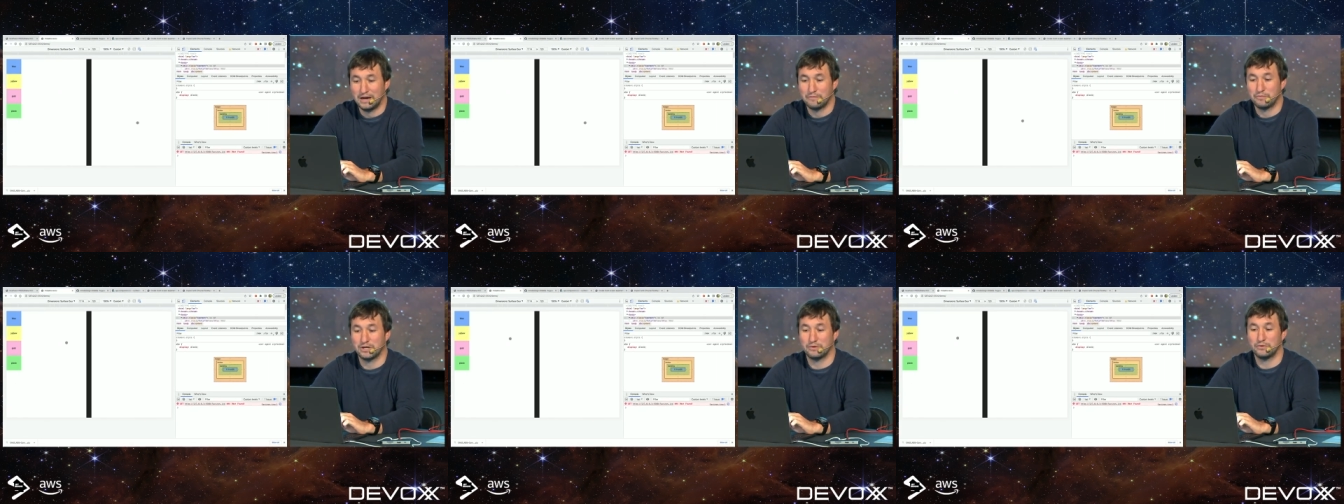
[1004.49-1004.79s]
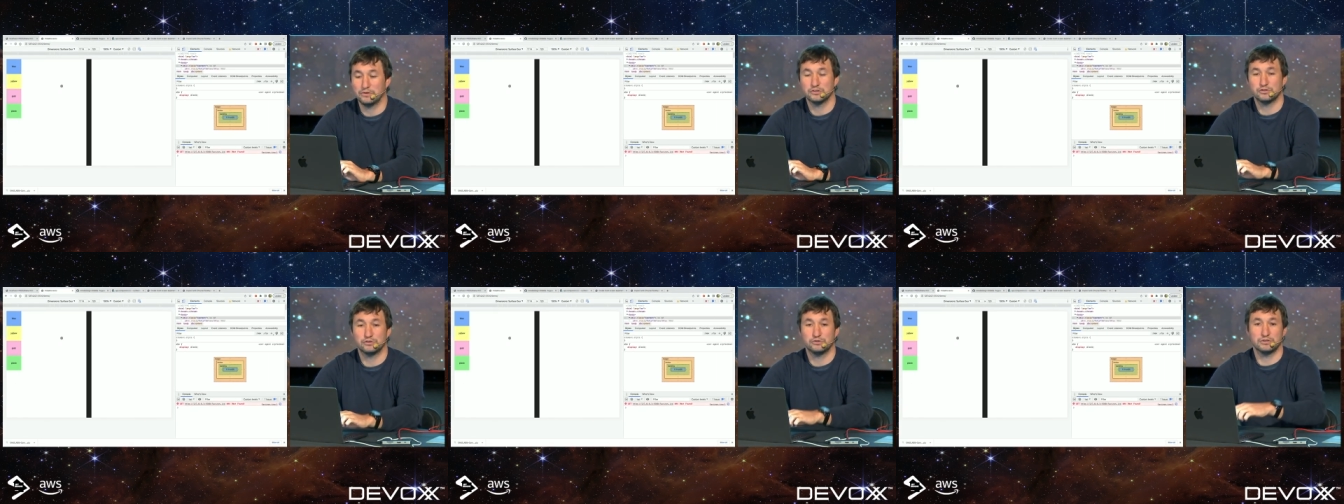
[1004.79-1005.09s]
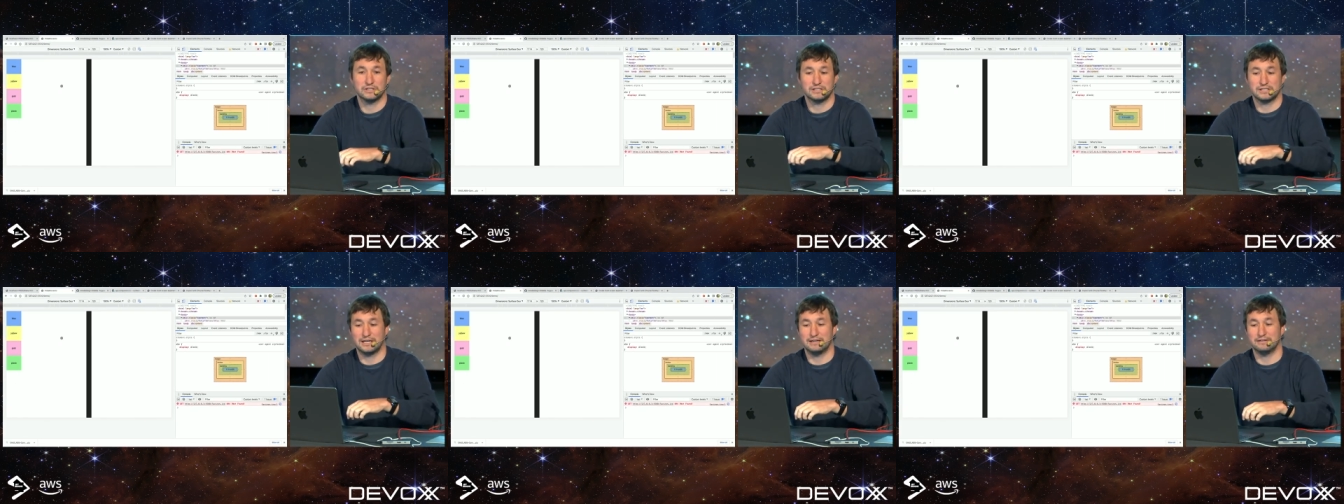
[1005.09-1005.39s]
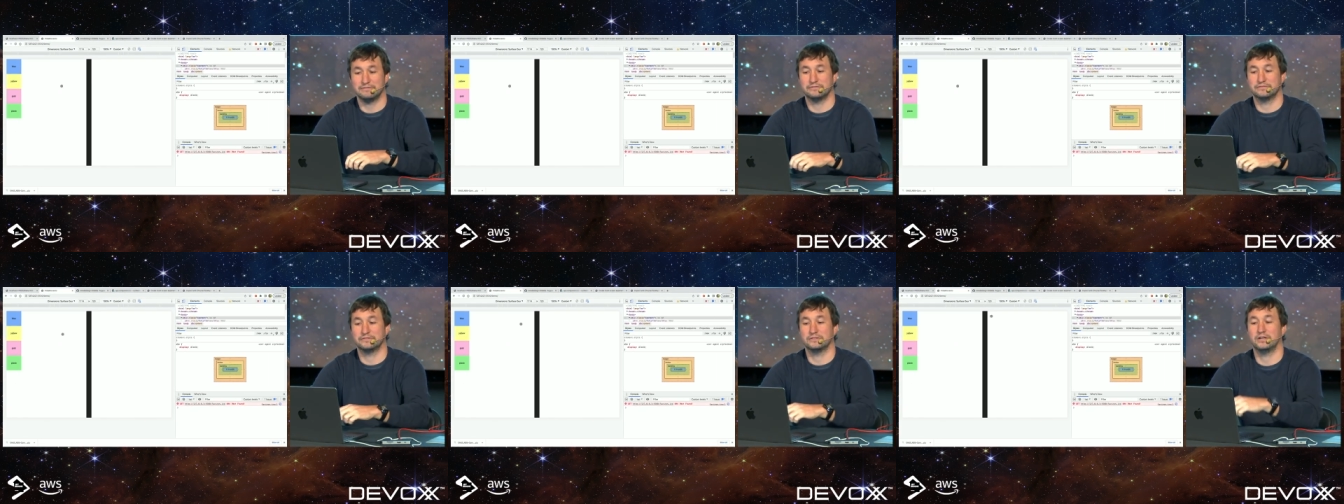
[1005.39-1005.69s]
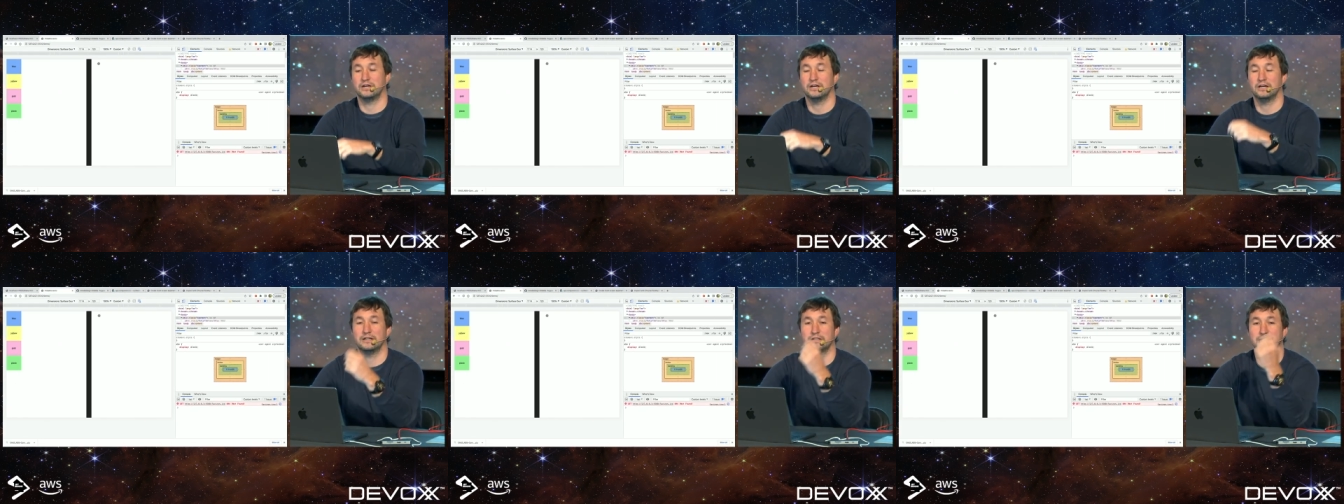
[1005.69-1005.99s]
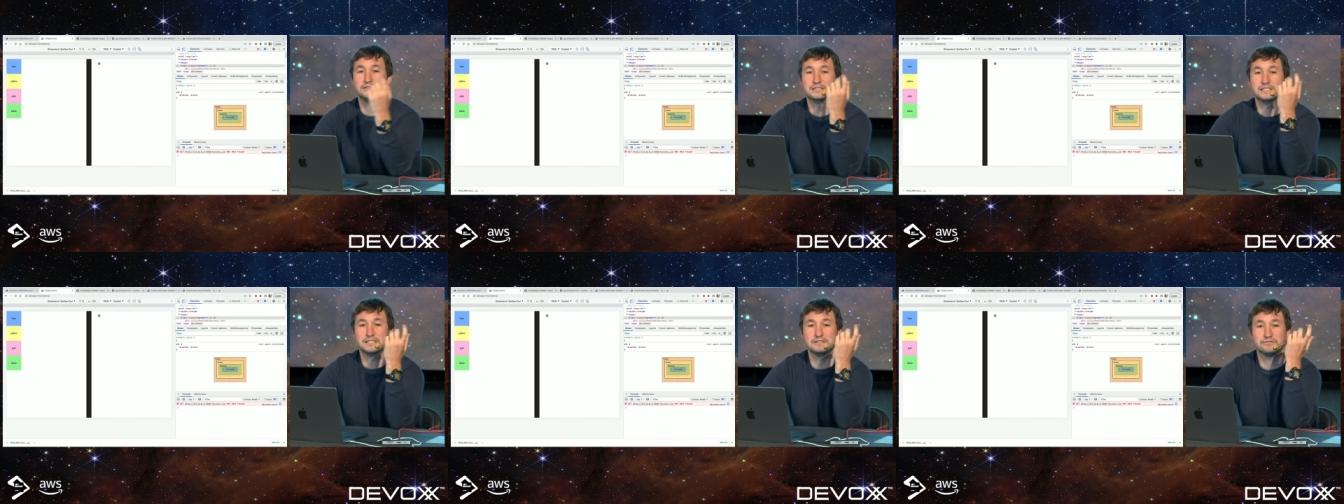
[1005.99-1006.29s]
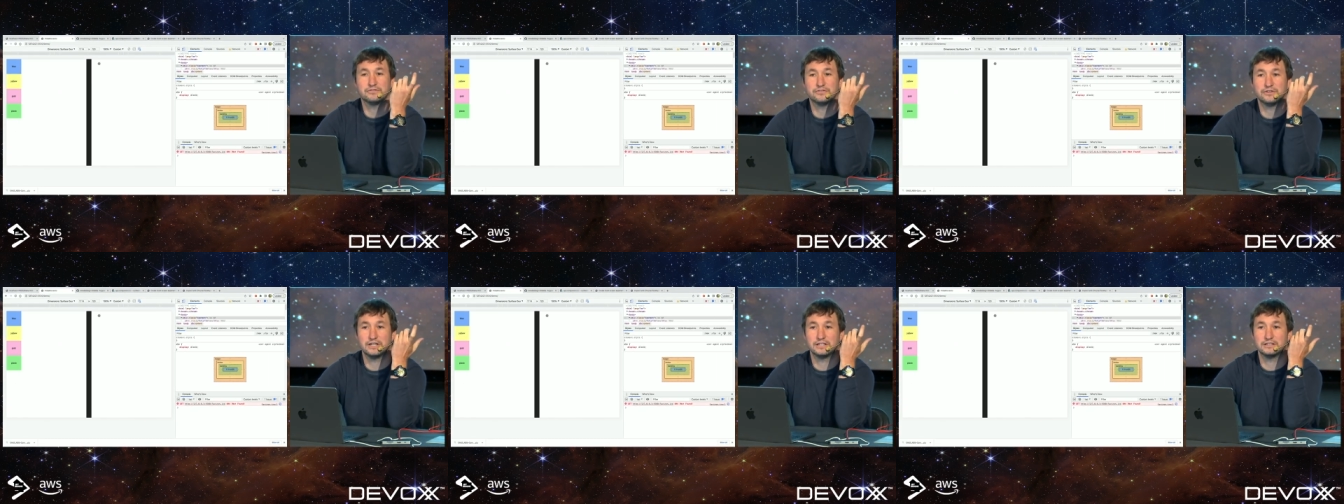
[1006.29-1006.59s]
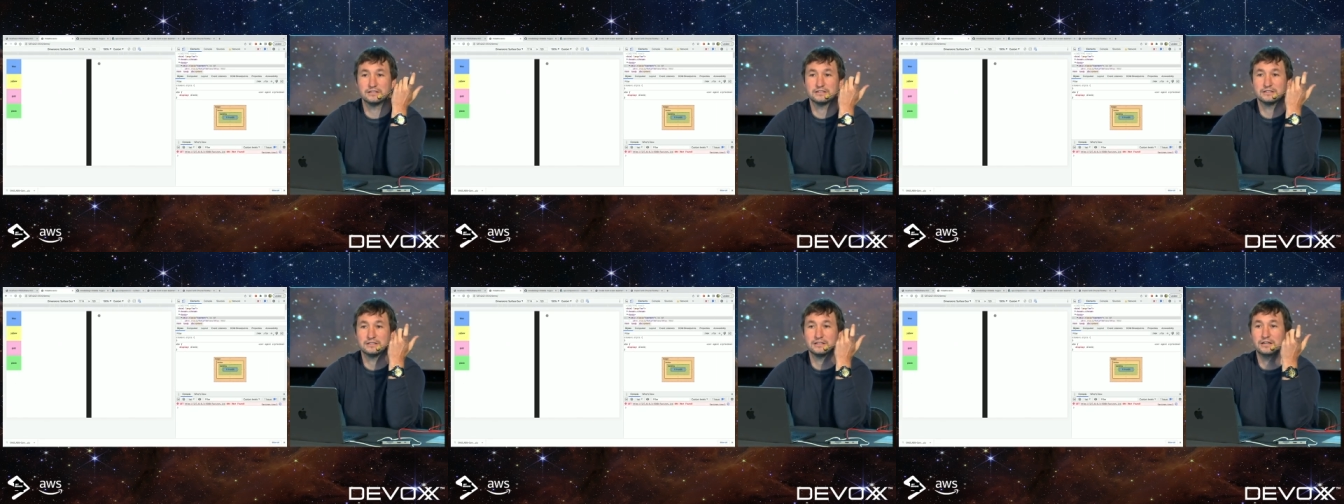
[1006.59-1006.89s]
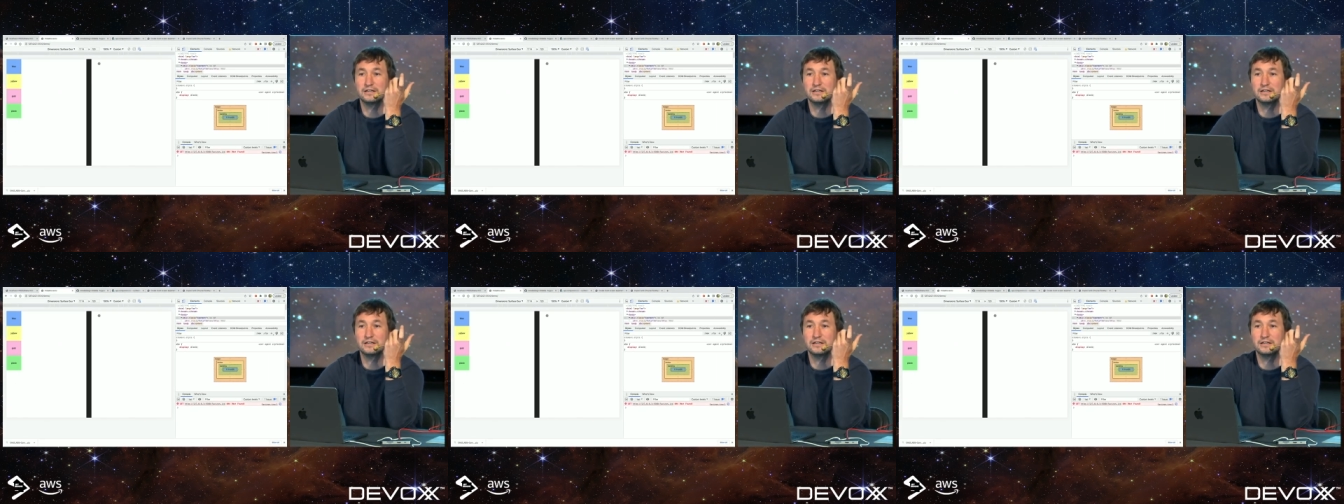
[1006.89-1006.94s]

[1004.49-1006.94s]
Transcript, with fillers: What I want to do is have a different,